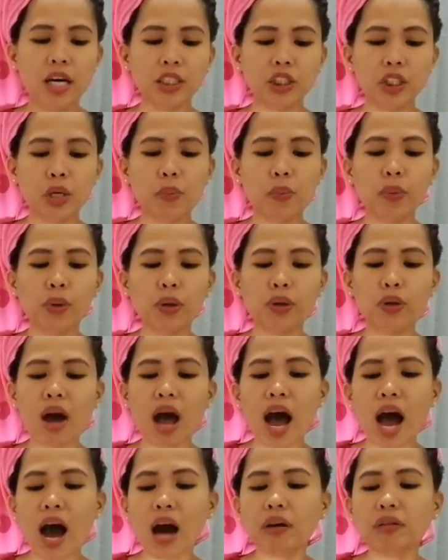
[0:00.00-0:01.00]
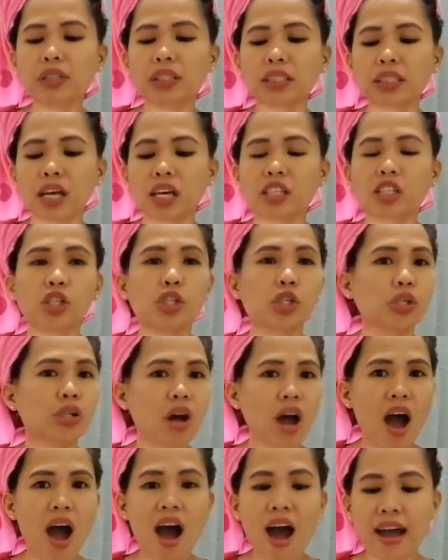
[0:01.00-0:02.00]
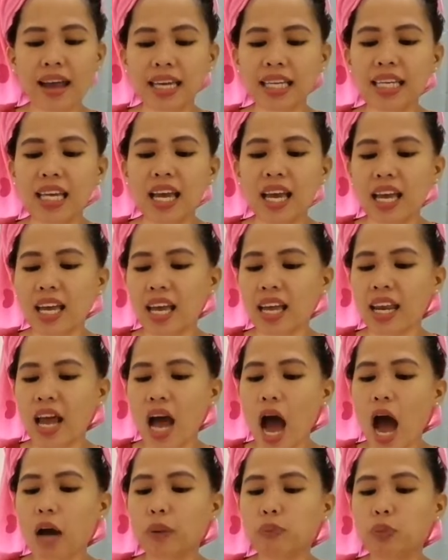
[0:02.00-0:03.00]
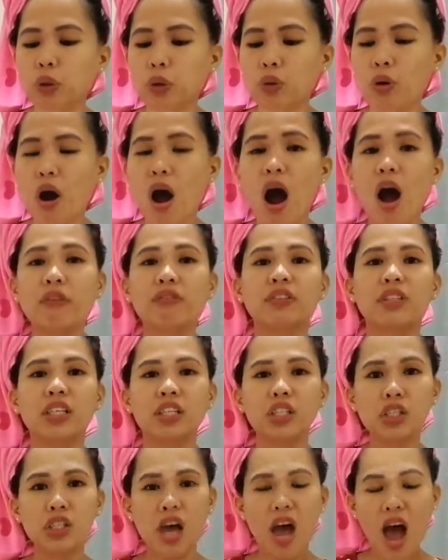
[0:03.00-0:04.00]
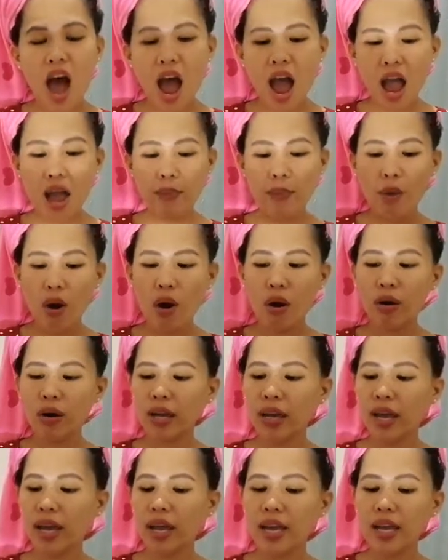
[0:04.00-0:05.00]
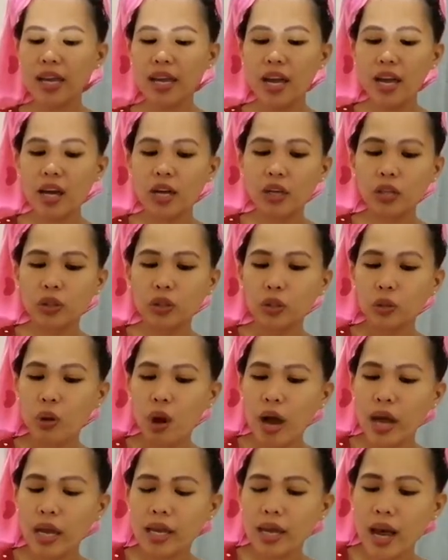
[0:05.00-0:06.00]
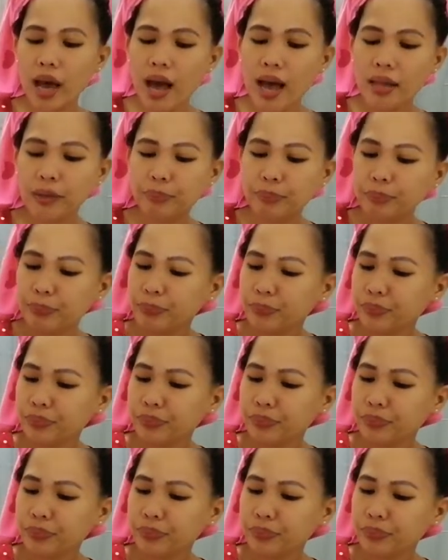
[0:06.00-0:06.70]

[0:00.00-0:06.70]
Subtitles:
To blow out and shine in up to half the time, okay? So, ayan.